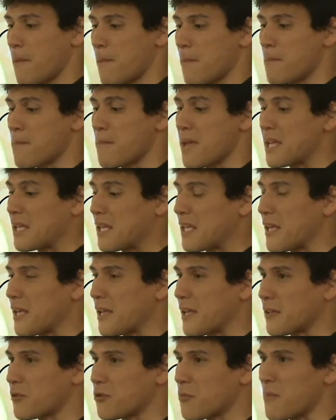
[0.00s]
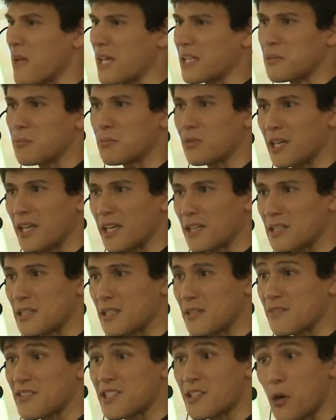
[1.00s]
making the
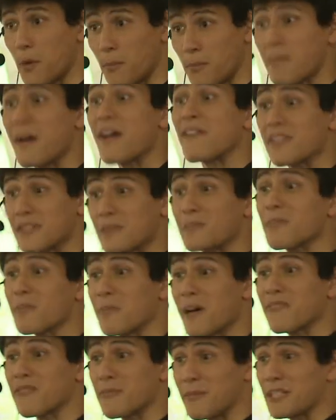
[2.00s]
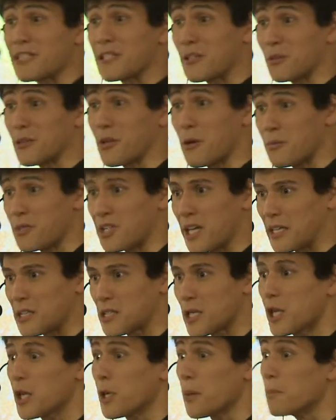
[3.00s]
manipulatives, the mathematical
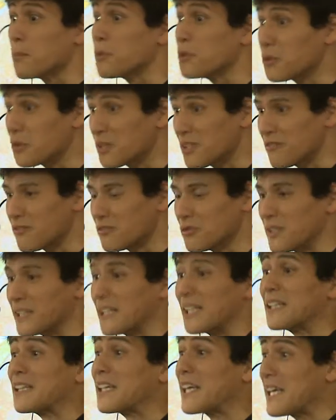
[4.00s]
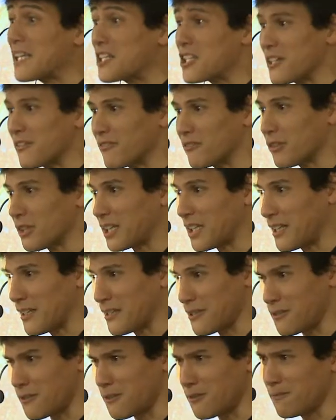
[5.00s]
objects, beautiful and engaging for
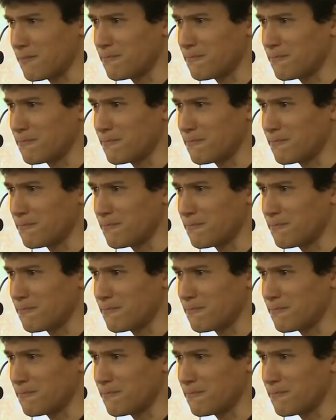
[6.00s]
kids.